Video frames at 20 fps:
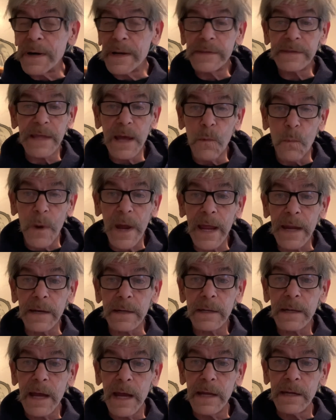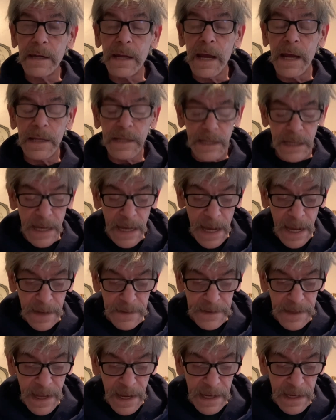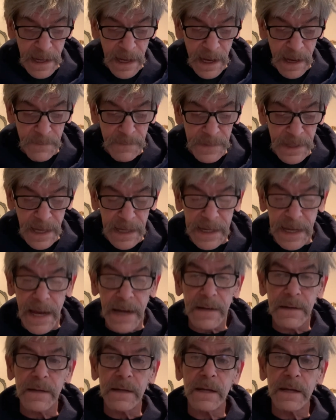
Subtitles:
they win in the end. They get